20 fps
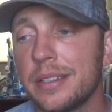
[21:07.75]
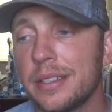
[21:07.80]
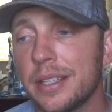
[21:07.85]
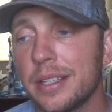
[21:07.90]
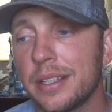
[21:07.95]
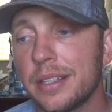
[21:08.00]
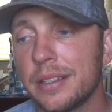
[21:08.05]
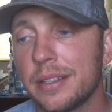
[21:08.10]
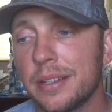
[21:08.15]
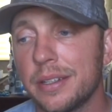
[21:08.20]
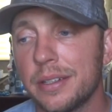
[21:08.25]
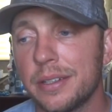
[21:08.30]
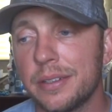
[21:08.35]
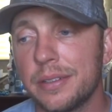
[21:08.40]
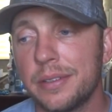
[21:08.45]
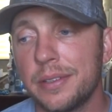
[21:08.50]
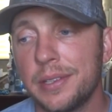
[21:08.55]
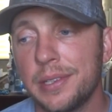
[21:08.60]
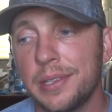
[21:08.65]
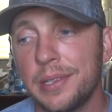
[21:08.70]
And
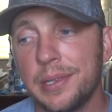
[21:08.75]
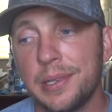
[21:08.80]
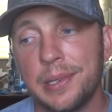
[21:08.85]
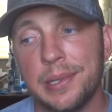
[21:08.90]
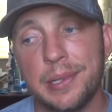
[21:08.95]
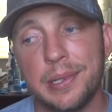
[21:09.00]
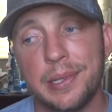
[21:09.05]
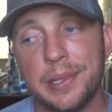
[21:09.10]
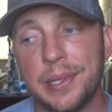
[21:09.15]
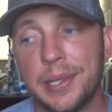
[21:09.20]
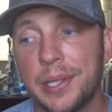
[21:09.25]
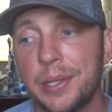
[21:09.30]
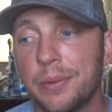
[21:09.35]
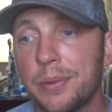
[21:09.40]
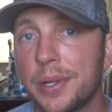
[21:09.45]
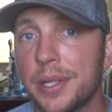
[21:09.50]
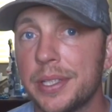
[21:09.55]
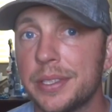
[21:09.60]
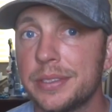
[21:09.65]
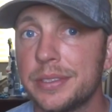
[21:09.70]

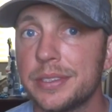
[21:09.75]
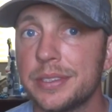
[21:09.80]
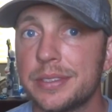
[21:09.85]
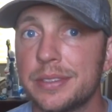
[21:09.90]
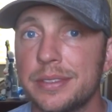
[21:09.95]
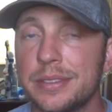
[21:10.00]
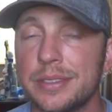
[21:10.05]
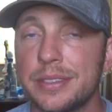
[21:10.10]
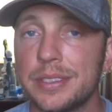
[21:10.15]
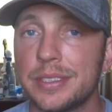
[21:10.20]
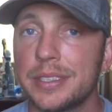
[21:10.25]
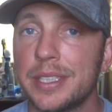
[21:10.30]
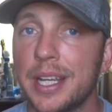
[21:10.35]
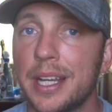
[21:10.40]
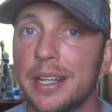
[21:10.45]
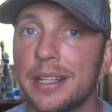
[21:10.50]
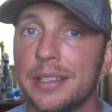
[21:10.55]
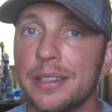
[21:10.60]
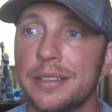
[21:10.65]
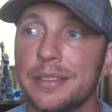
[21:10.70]
anyway, just
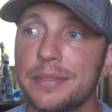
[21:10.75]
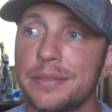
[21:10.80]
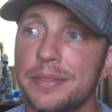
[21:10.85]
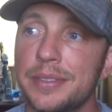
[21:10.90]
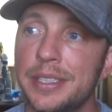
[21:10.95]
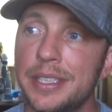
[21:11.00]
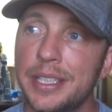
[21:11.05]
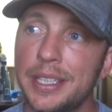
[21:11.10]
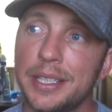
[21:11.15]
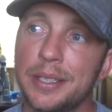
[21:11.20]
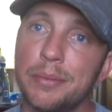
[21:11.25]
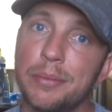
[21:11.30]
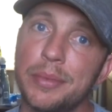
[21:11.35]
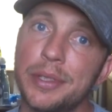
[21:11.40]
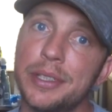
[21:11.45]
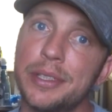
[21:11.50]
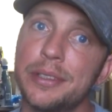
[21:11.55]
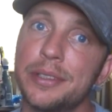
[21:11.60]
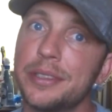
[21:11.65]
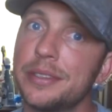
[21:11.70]
kind of keep
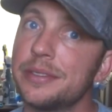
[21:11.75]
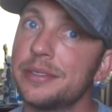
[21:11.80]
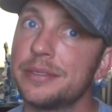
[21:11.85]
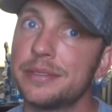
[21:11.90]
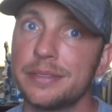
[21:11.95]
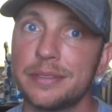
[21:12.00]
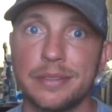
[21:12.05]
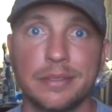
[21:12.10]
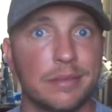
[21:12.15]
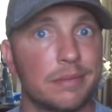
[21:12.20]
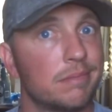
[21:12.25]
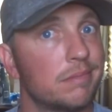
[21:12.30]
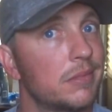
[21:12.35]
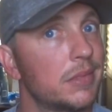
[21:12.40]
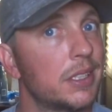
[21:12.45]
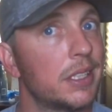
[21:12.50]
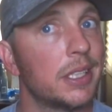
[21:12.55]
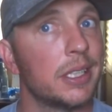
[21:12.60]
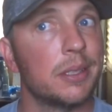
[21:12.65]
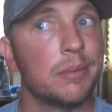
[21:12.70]
building
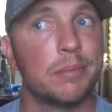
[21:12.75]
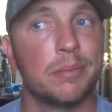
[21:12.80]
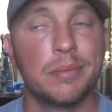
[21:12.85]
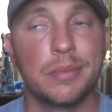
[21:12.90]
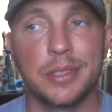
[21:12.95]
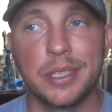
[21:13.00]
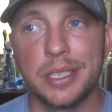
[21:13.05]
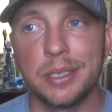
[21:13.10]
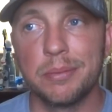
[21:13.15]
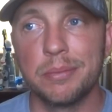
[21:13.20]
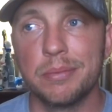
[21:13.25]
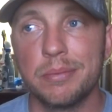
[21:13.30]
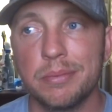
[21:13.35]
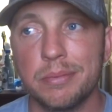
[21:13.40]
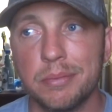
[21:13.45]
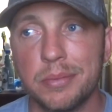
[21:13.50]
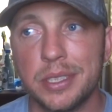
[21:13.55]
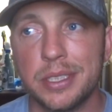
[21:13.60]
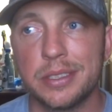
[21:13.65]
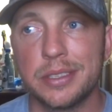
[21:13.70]

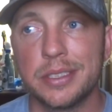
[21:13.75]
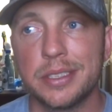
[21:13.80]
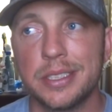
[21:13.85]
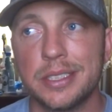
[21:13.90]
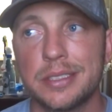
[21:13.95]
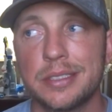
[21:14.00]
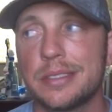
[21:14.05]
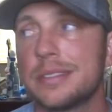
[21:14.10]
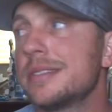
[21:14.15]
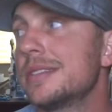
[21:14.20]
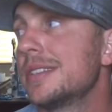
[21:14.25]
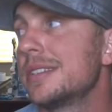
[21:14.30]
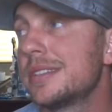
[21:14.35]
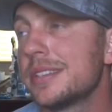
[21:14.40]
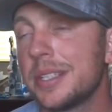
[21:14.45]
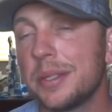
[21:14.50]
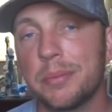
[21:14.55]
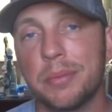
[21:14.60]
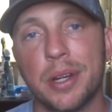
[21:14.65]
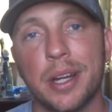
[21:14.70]
this
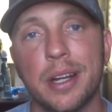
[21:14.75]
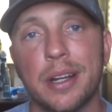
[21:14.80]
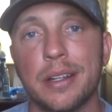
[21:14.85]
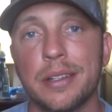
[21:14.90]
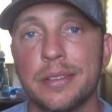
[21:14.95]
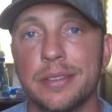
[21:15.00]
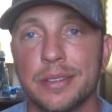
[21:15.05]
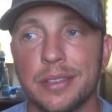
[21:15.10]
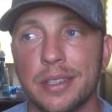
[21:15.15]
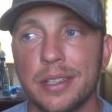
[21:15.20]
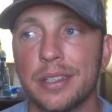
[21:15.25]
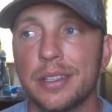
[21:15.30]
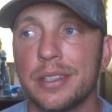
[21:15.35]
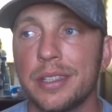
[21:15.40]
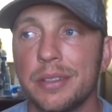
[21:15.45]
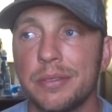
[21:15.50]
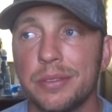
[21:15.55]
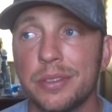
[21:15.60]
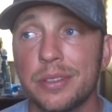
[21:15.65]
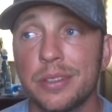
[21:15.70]
empire.
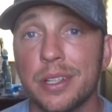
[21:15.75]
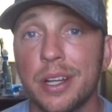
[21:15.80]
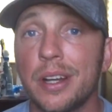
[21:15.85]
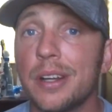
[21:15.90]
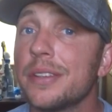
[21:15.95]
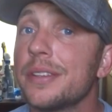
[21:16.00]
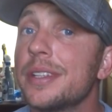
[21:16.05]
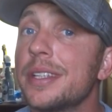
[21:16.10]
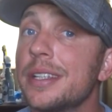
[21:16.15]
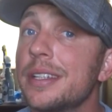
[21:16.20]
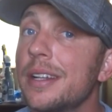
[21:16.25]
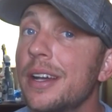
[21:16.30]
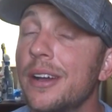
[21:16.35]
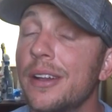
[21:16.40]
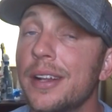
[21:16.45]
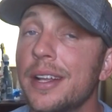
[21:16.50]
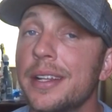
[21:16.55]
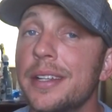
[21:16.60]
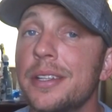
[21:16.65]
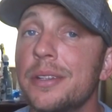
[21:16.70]
If you thought that
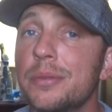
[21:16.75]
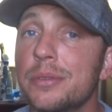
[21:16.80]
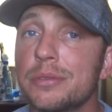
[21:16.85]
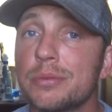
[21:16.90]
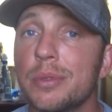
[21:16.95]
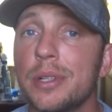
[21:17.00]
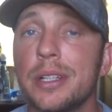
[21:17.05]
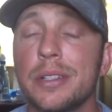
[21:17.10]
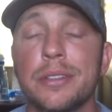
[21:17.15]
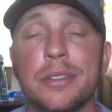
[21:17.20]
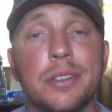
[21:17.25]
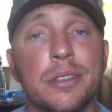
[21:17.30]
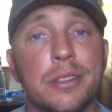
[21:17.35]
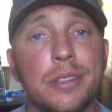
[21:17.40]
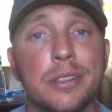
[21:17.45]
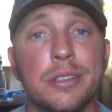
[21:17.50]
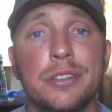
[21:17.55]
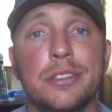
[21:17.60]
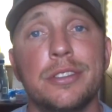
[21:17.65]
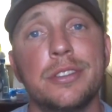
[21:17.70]
all I did was welding
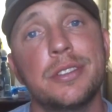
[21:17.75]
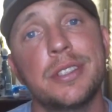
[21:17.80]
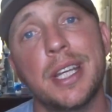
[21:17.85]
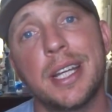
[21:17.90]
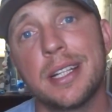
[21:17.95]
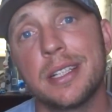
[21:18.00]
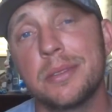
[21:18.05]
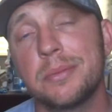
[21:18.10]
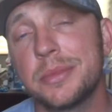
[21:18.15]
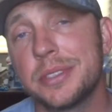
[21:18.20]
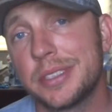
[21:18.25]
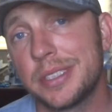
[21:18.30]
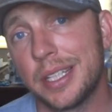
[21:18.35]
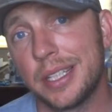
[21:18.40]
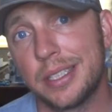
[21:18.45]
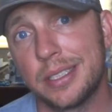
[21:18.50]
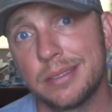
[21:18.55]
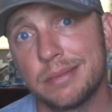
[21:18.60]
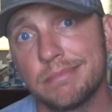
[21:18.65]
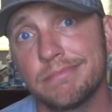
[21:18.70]
hoods, you're sadly
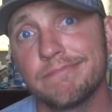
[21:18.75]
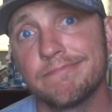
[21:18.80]
mistaken.